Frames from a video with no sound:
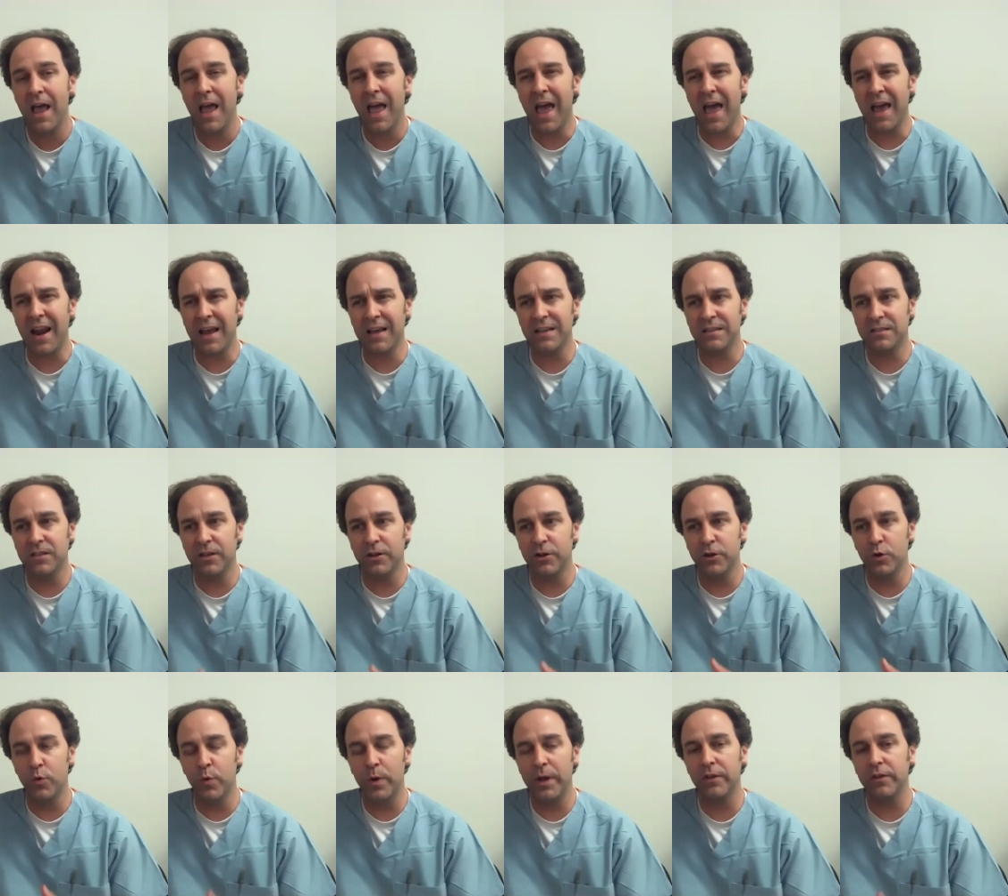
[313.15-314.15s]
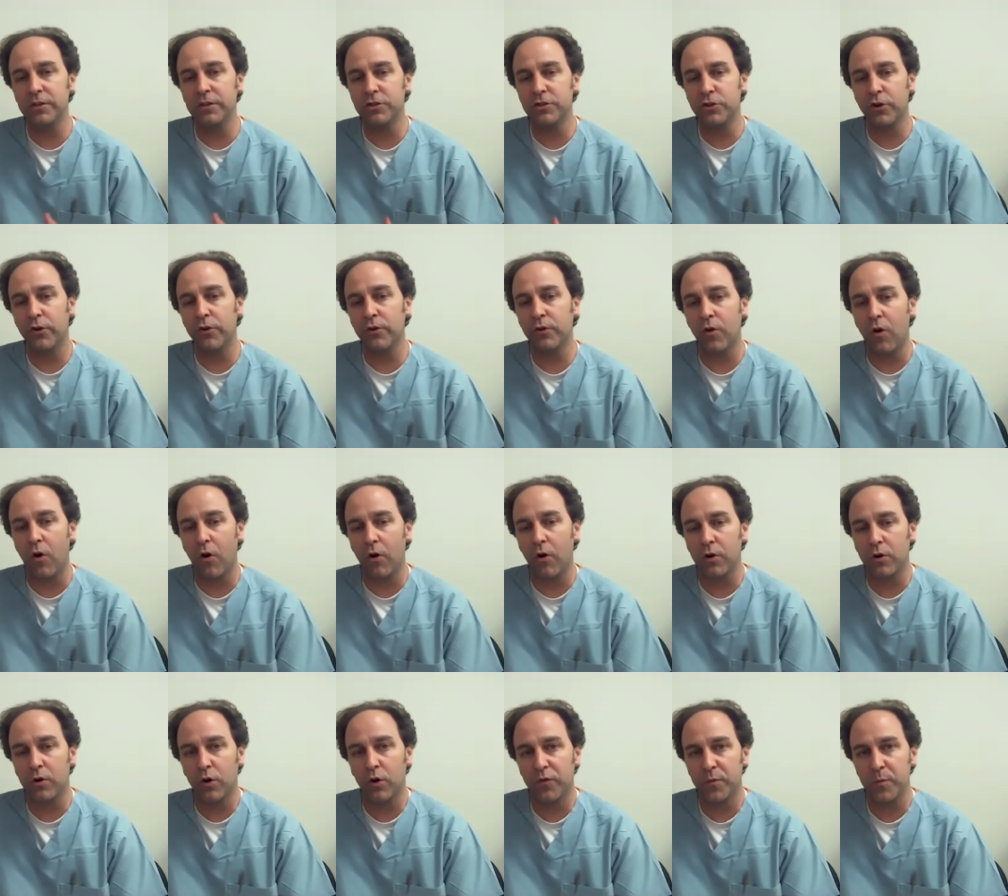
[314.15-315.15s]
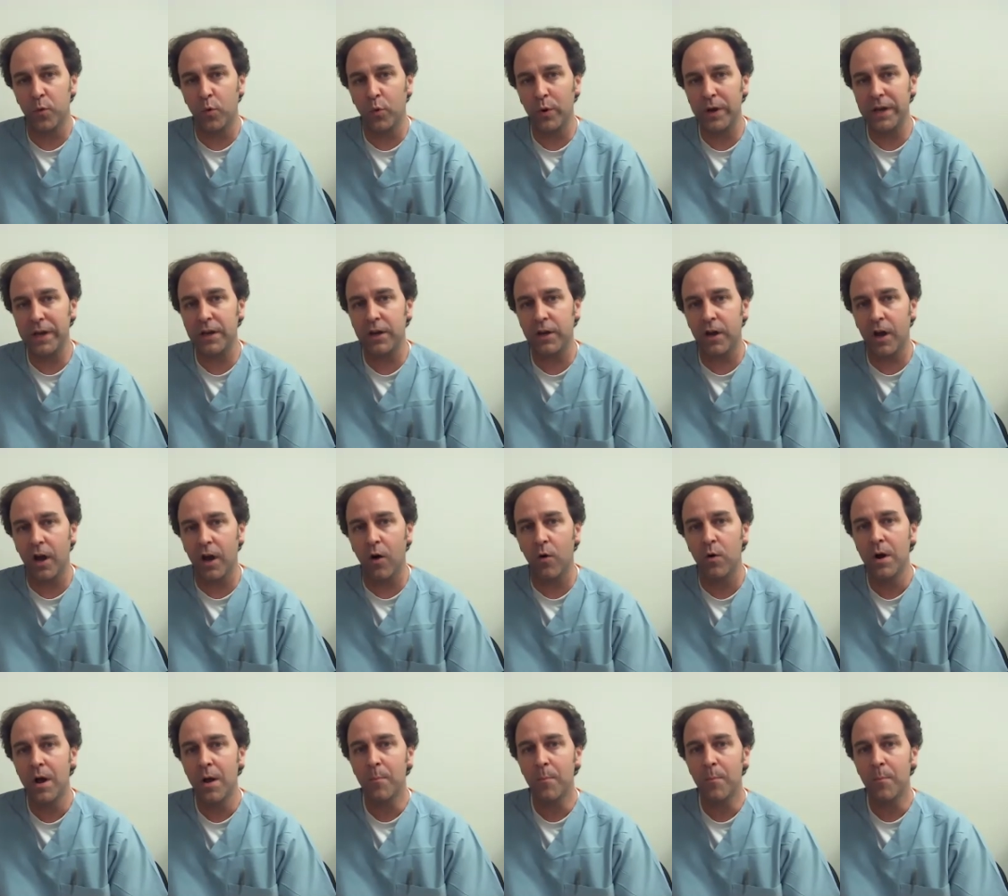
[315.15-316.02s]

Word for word: And as the New England Journal article from a week ago,